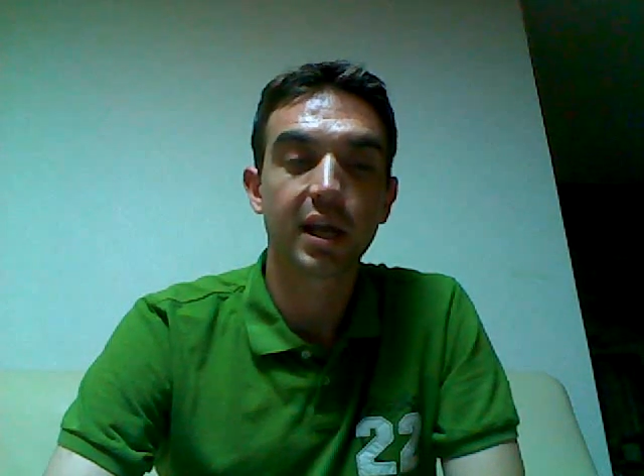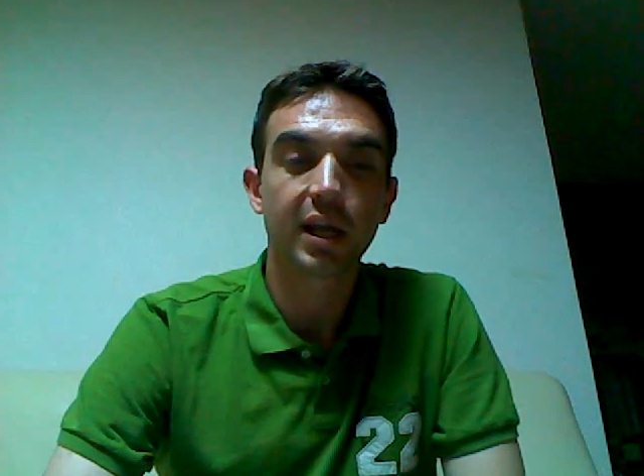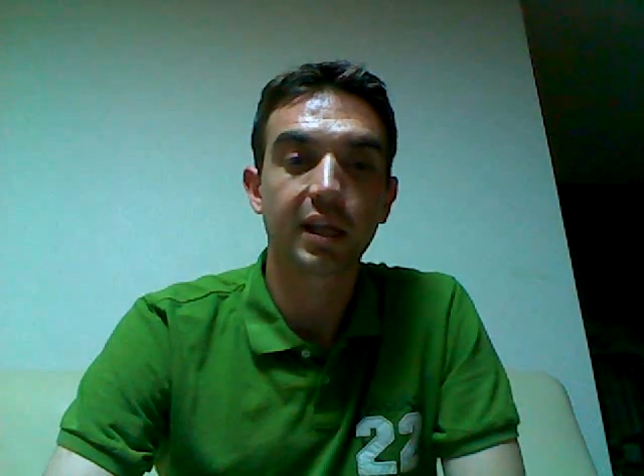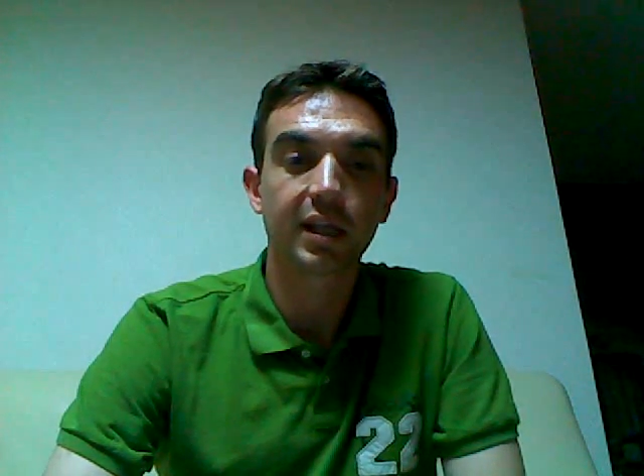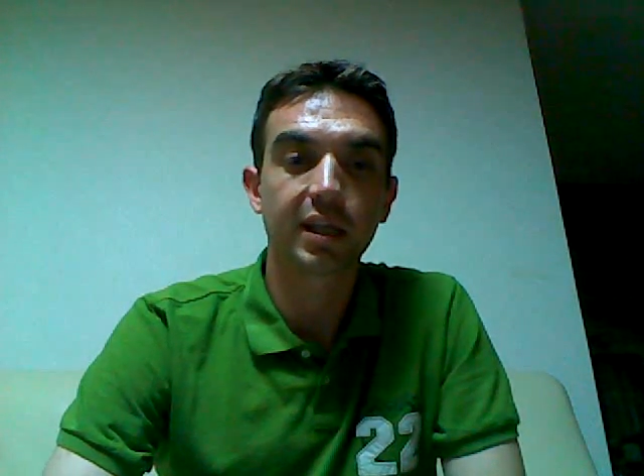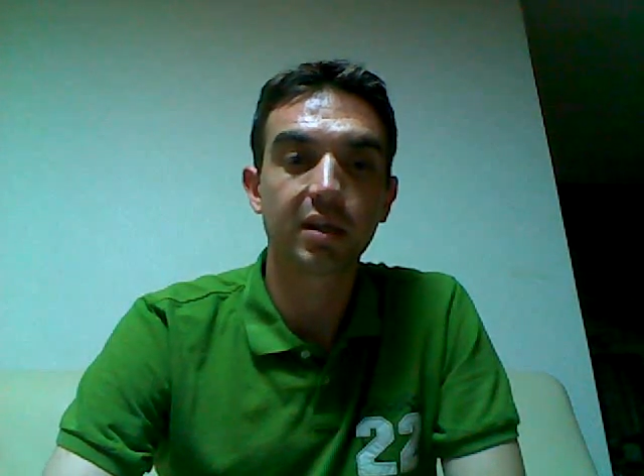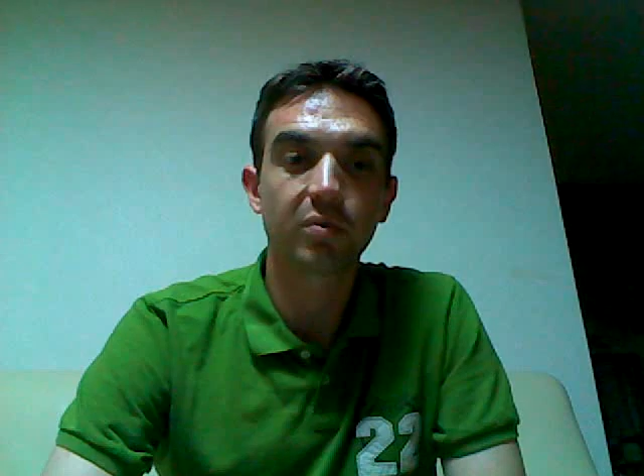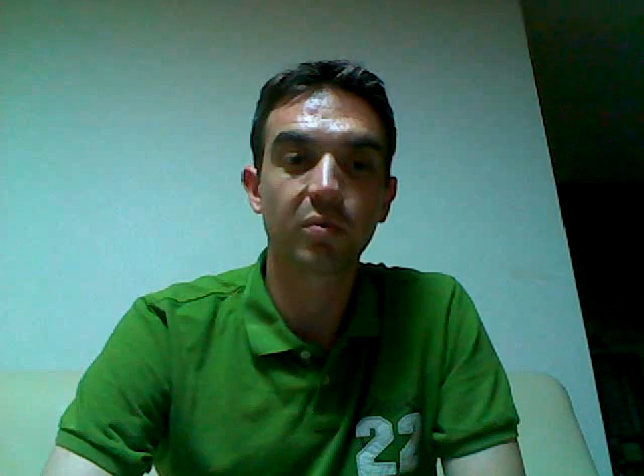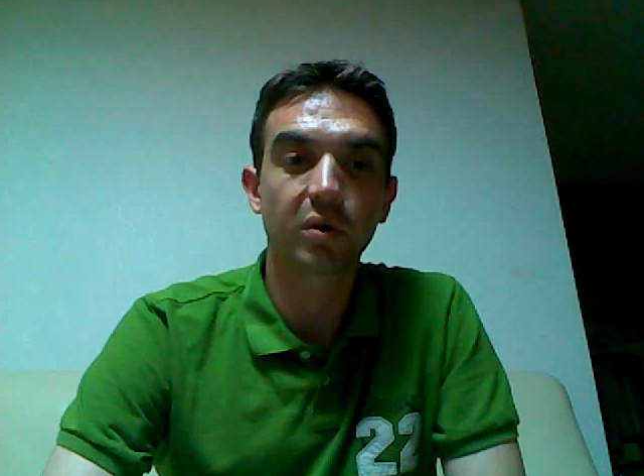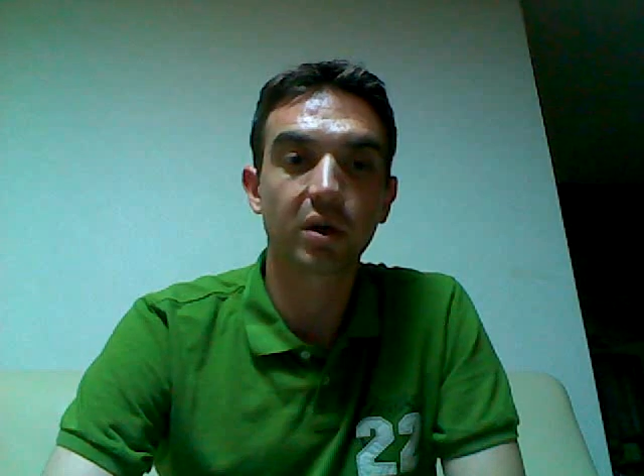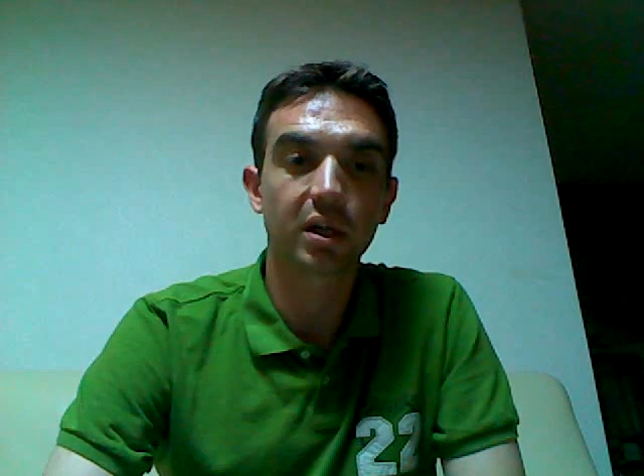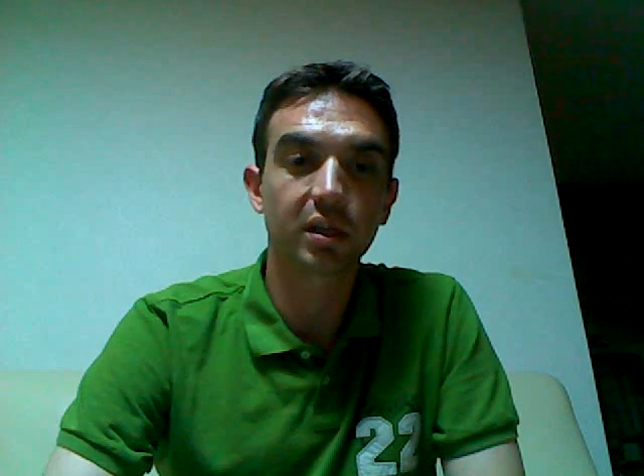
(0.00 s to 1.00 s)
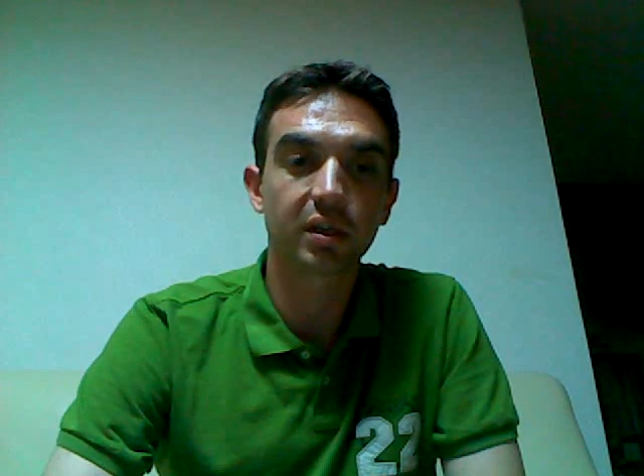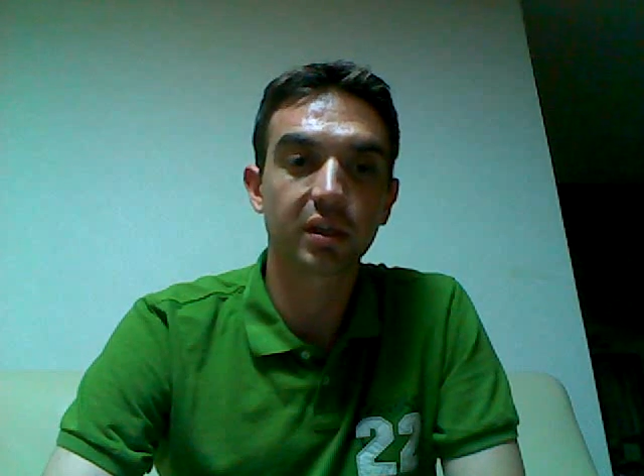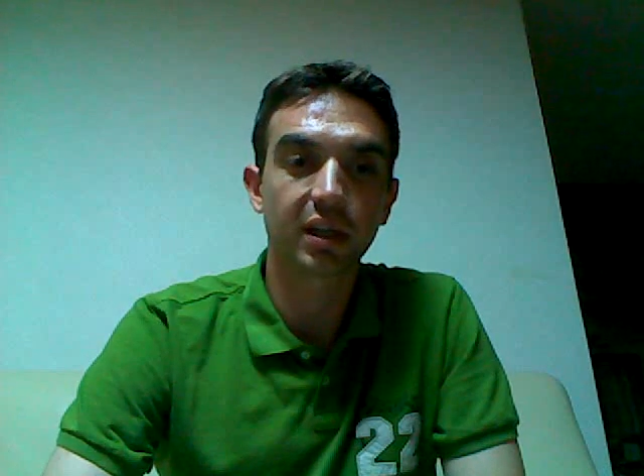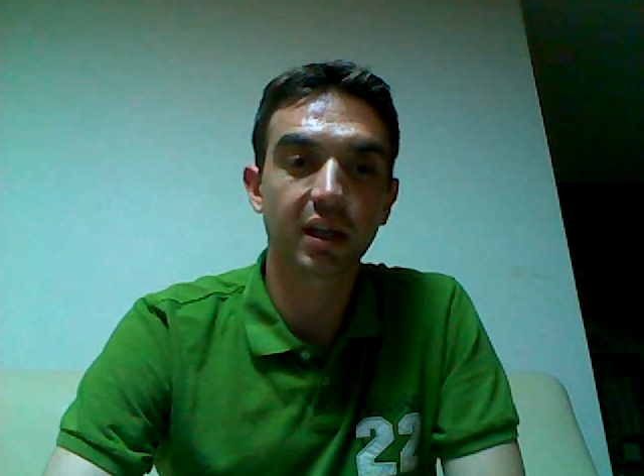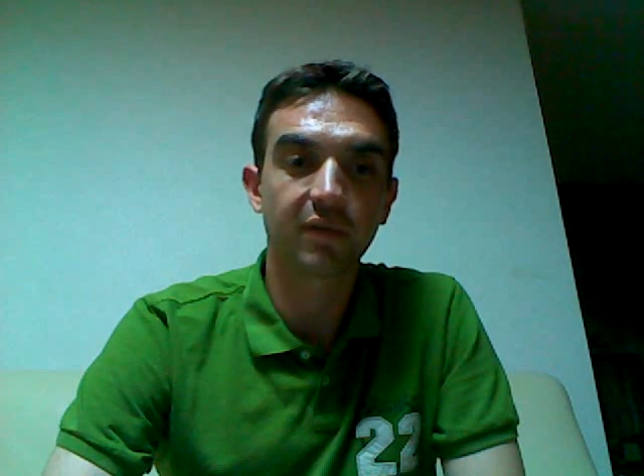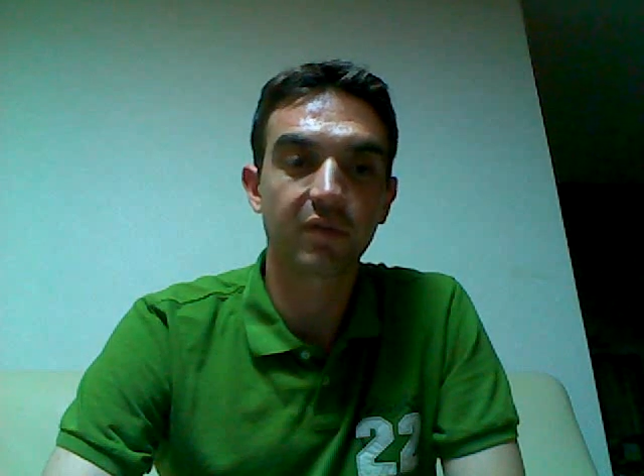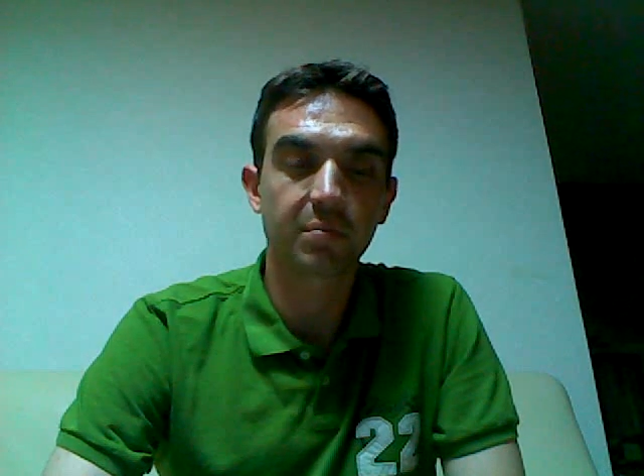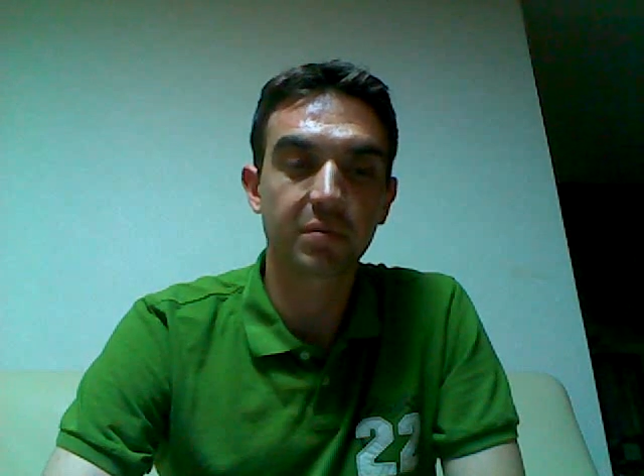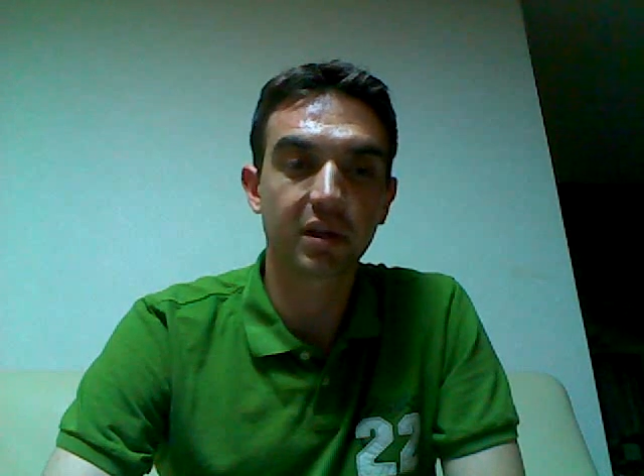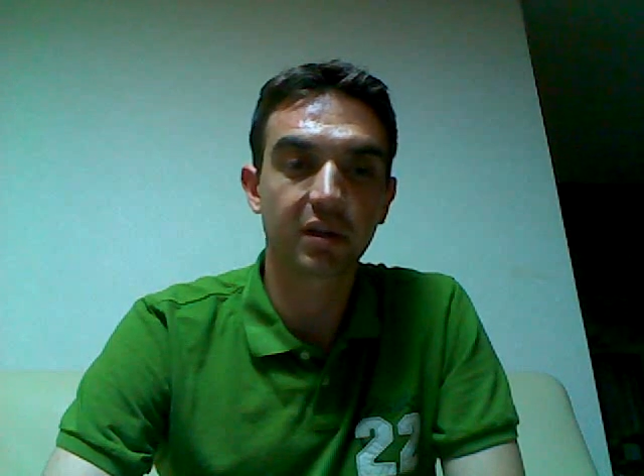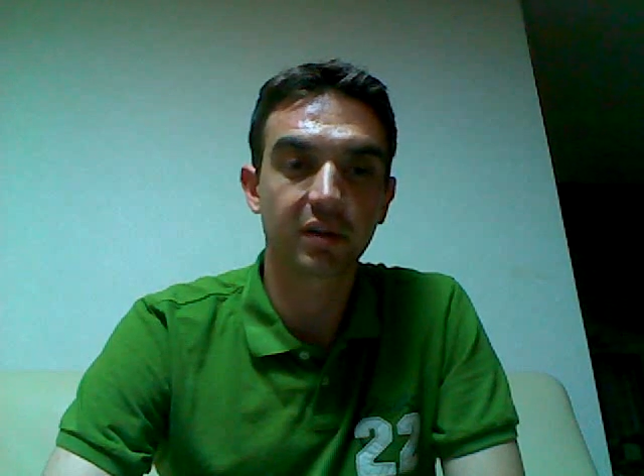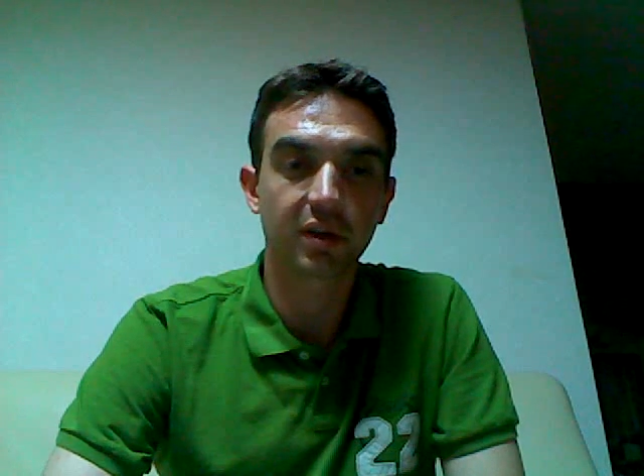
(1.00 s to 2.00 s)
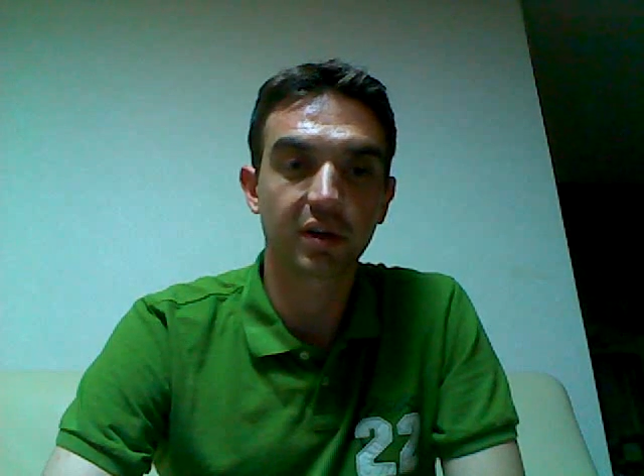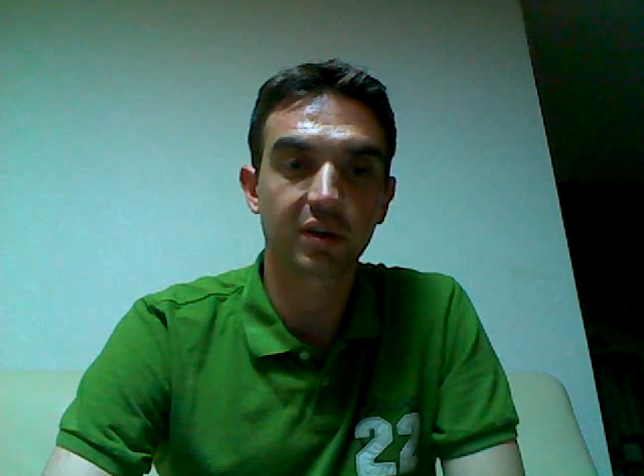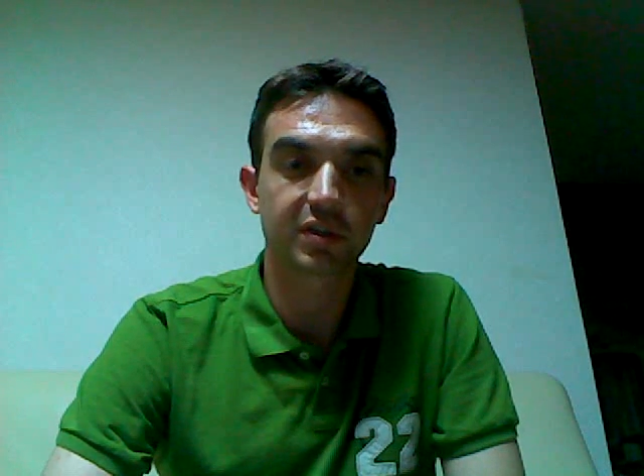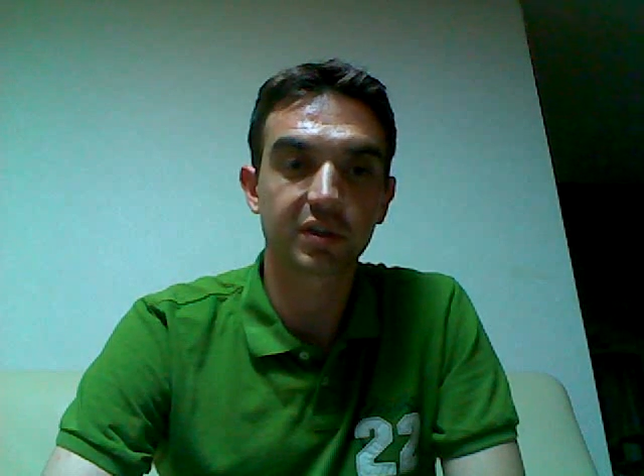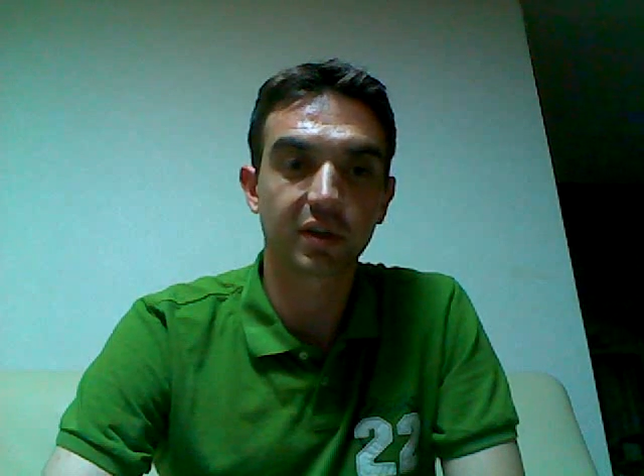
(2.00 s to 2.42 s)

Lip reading: He won the MVP of the All-Star